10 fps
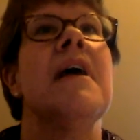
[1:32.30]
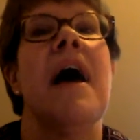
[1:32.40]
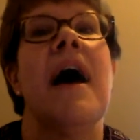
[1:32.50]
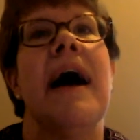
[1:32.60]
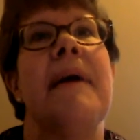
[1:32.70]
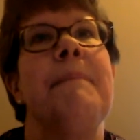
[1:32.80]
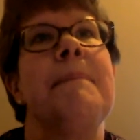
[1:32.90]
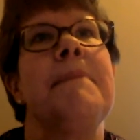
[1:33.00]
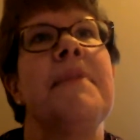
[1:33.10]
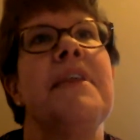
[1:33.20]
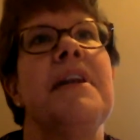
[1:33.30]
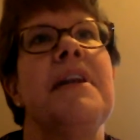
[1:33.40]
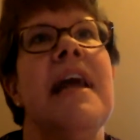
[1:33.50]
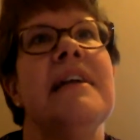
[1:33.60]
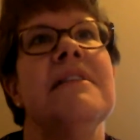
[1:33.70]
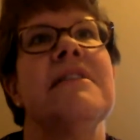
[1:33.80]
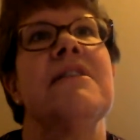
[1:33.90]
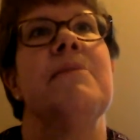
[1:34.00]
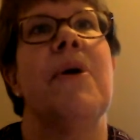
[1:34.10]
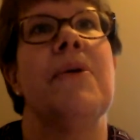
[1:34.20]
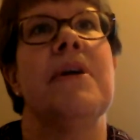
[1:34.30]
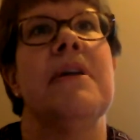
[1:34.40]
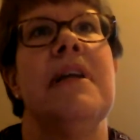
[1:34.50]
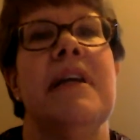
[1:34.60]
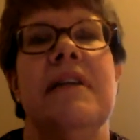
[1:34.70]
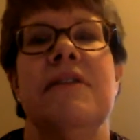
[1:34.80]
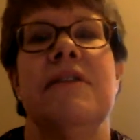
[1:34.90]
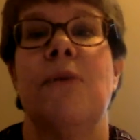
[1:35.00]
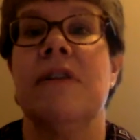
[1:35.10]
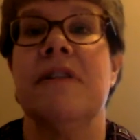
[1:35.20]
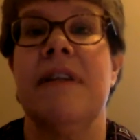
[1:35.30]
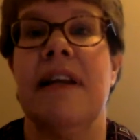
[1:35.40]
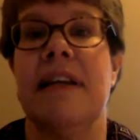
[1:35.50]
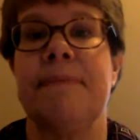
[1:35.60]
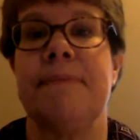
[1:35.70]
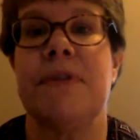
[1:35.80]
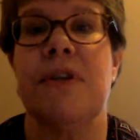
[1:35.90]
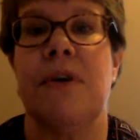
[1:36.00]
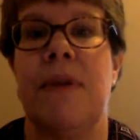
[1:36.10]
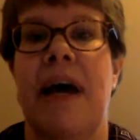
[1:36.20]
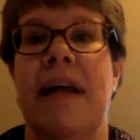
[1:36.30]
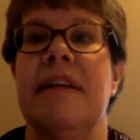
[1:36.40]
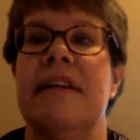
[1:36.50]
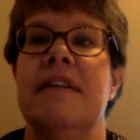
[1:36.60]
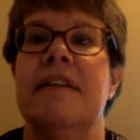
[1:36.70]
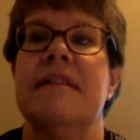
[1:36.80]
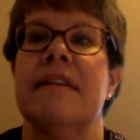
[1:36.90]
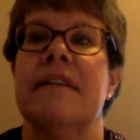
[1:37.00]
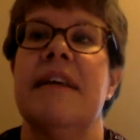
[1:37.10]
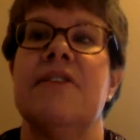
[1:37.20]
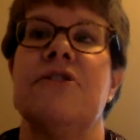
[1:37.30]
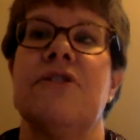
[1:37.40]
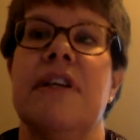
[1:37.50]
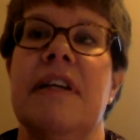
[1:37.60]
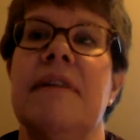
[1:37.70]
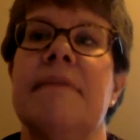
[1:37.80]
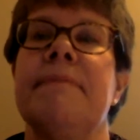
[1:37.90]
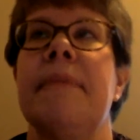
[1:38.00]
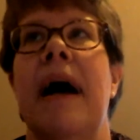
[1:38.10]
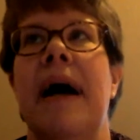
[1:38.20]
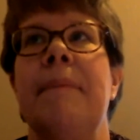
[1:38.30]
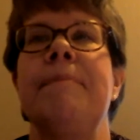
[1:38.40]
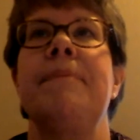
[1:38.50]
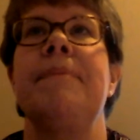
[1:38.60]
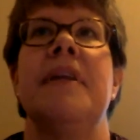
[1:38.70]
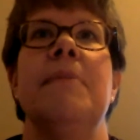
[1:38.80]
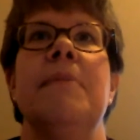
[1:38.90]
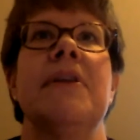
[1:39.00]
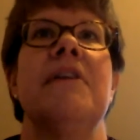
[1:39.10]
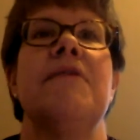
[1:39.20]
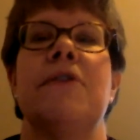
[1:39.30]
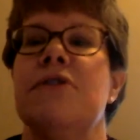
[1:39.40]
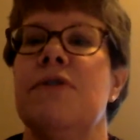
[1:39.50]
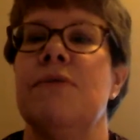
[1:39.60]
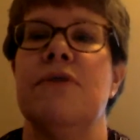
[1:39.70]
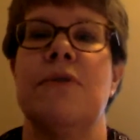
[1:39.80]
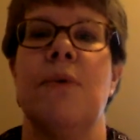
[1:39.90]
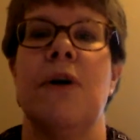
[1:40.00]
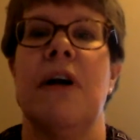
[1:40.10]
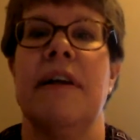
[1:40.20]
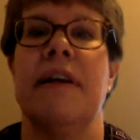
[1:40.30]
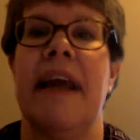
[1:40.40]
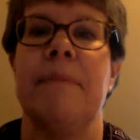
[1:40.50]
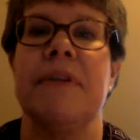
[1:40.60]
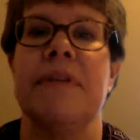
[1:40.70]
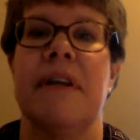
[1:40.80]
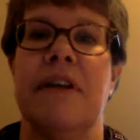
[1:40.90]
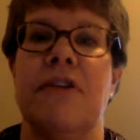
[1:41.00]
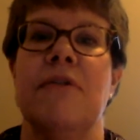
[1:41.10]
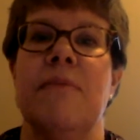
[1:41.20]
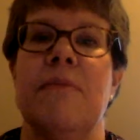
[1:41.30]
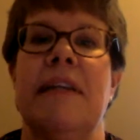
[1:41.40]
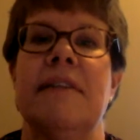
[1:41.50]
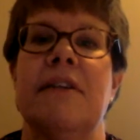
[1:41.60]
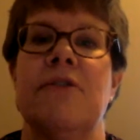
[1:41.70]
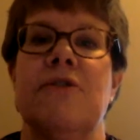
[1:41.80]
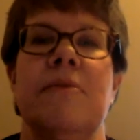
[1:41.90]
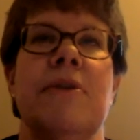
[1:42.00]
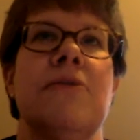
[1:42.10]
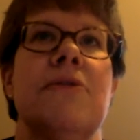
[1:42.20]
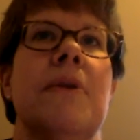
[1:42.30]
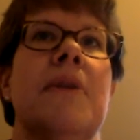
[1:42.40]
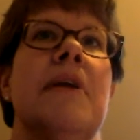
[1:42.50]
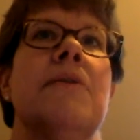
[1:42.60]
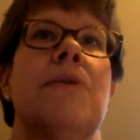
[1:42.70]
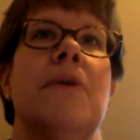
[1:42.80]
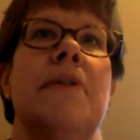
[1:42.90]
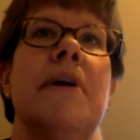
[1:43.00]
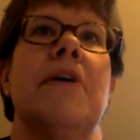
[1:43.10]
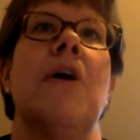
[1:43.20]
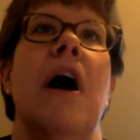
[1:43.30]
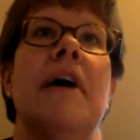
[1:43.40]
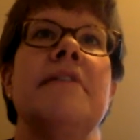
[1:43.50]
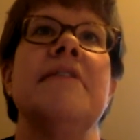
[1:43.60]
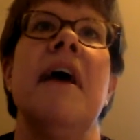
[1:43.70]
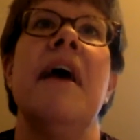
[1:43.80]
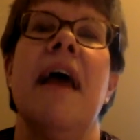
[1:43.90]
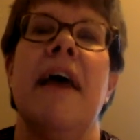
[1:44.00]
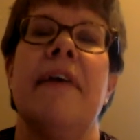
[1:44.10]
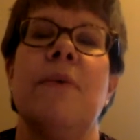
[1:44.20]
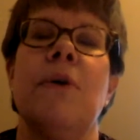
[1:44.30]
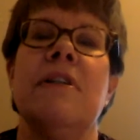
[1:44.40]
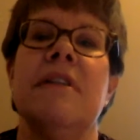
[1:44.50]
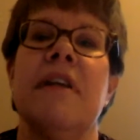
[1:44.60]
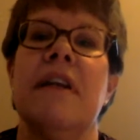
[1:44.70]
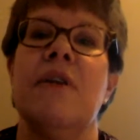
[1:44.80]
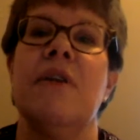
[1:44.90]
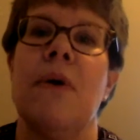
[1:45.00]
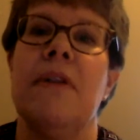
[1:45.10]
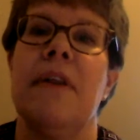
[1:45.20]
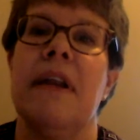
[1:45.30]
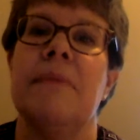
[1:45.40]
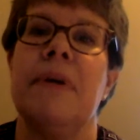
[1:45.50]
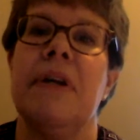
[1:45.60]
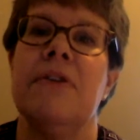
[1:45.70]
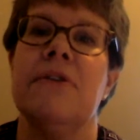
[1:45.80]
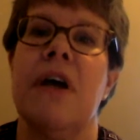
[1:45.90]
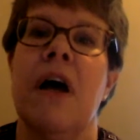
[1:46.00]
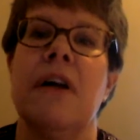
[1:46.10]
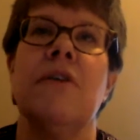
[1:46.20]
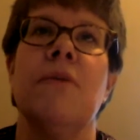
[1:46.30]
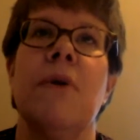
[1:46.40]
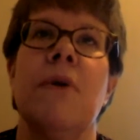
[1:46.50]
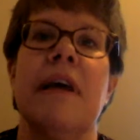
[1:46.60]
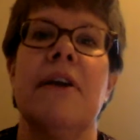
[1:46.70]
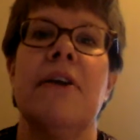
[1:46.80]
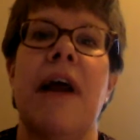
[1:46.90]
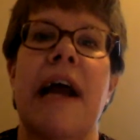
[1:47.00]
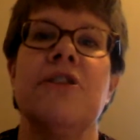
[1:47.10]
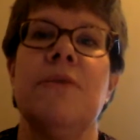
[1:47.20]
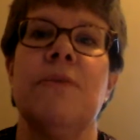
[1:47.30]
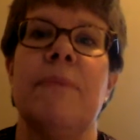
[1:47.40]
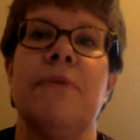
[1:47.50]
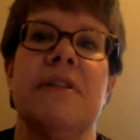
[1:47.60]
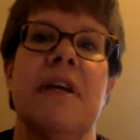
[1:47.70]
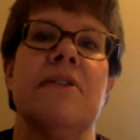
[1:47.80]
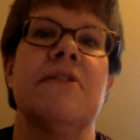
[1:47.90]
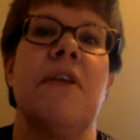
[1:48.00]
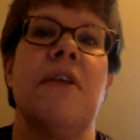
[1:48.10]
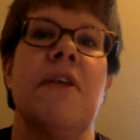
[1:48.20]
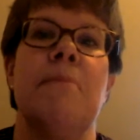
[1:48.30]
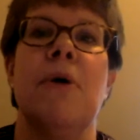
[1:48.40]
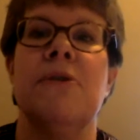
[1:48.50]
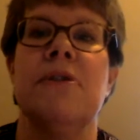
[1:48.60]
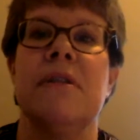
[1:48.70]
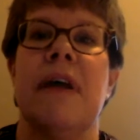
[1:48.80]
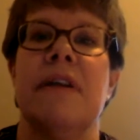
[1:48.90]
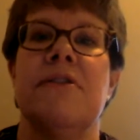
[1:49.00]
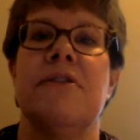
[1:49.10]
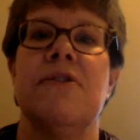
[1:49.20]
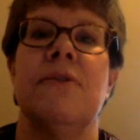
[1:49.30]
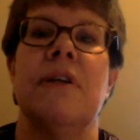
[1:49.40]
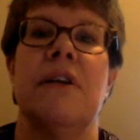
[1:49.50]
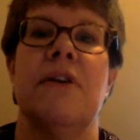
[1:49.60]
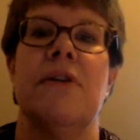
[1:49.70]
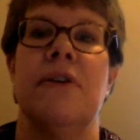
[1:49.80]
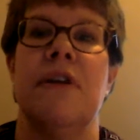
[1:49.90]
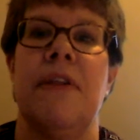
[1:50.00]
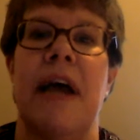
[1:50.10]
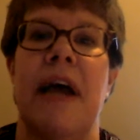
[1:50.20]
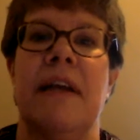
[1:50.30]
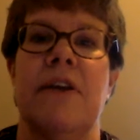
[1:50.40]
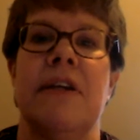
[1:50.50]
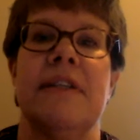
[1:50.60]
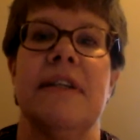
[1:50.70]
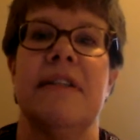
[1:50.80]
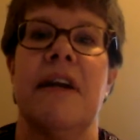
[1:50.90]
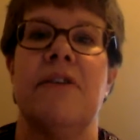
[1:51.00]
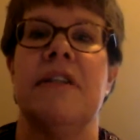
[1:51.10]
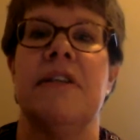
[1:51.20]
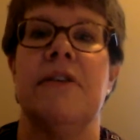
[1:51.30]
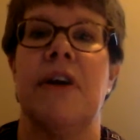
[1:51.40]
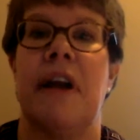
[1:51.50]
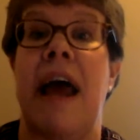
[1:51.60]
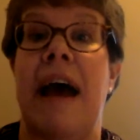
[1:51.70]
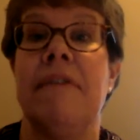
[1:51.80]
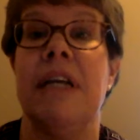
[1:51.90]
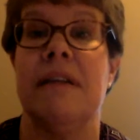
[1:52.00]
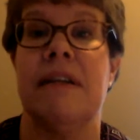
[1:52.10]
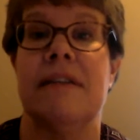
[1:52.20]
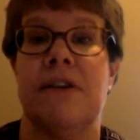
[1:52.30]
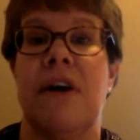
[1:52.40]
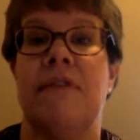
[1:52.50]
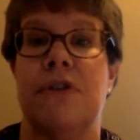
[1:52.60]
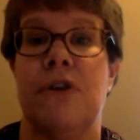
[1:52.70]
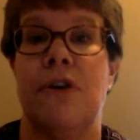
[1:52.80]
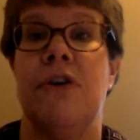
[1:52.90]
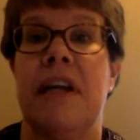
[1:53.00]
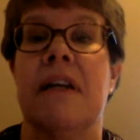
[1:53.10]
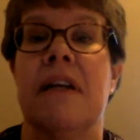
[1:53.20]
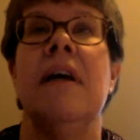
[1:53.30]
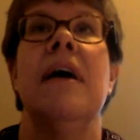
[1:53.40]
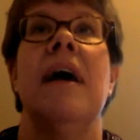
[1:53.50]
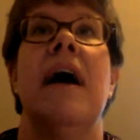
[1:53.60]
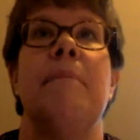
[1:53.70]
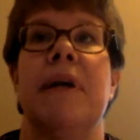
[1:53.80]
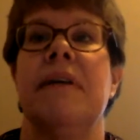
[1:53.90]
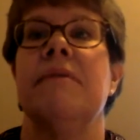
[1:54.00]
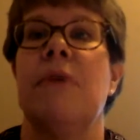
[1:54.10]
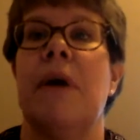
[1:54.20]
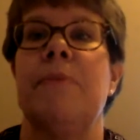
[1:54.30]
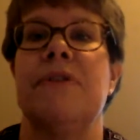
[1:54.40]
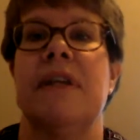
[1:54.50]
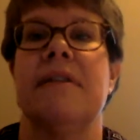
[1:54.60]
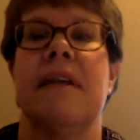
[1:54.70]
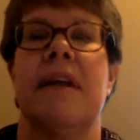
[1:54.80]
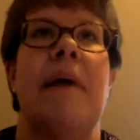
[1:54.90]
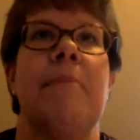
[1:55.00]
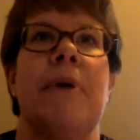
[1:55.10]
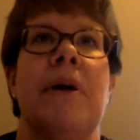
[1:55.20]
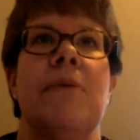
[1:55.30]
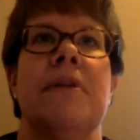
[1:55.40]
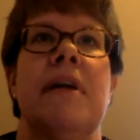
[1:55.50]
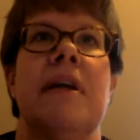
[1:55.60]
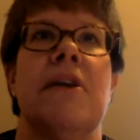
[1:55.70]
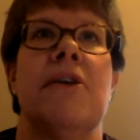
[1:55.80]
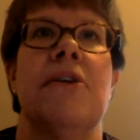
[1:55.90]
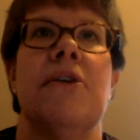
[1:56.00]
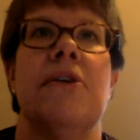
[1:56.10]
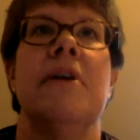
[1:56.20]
The next component is work-study. So that is essentially the ability for a student to work on campus and earn money to contribute toward their costs. And the work-study award that appears on an award letter actually represents the most that a student can earn in that year. It doesn't guarantee they're going to have it. They still have to earn it, but it represents the cap on what they can earn.